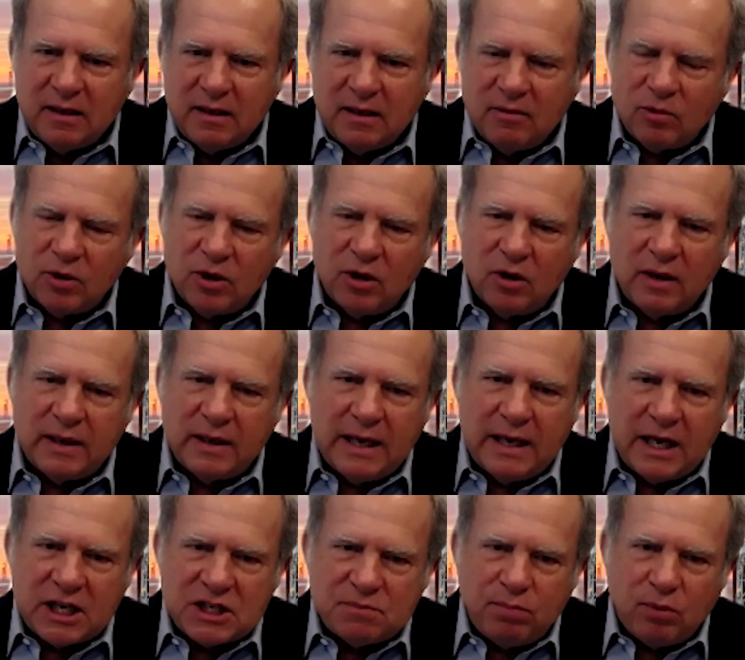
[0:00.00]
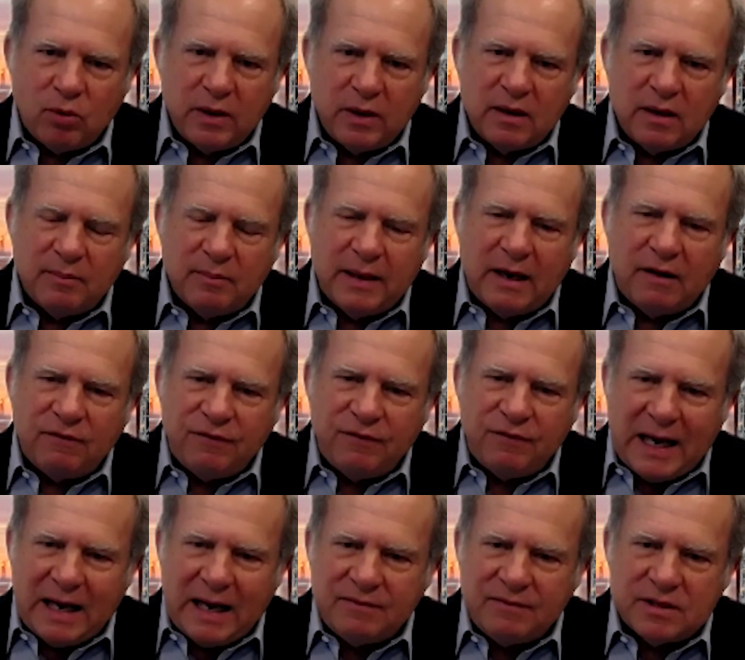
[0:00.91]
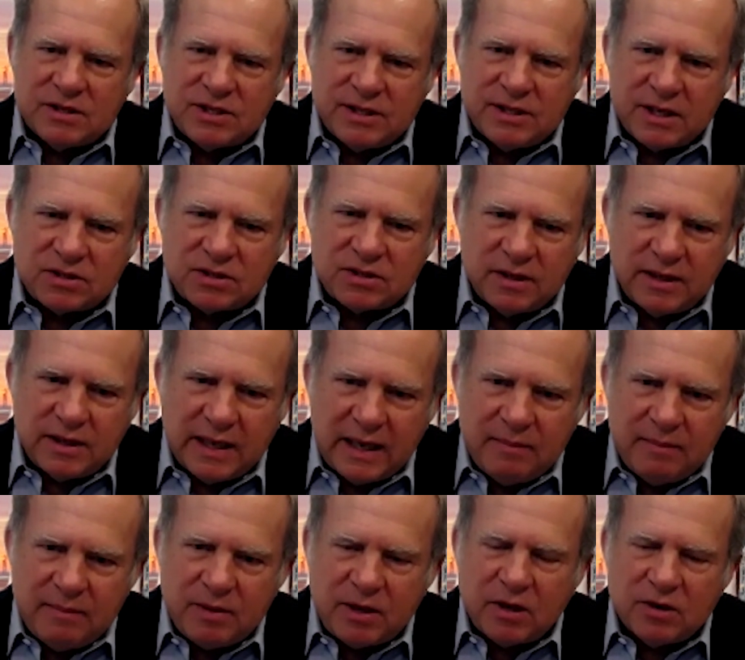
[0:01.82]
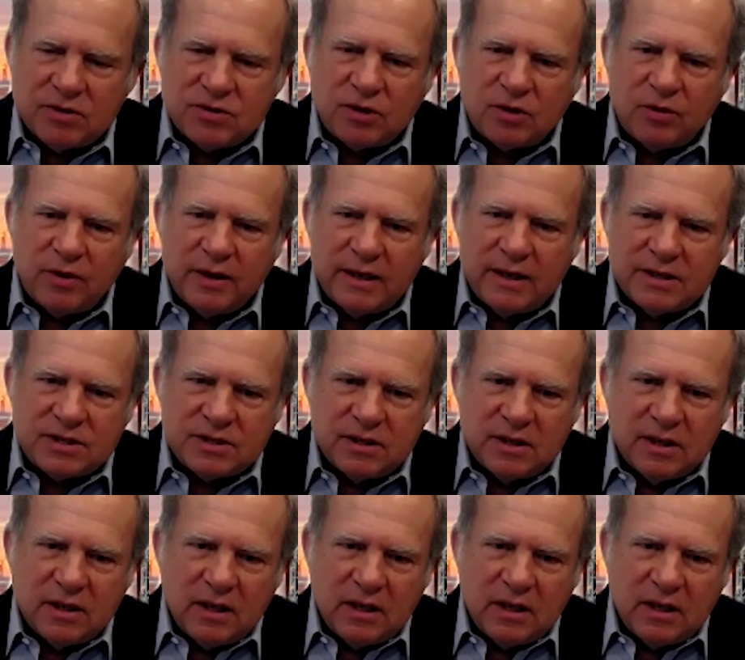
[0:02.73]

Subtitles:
We're only exporting about 5 to 6 today because there is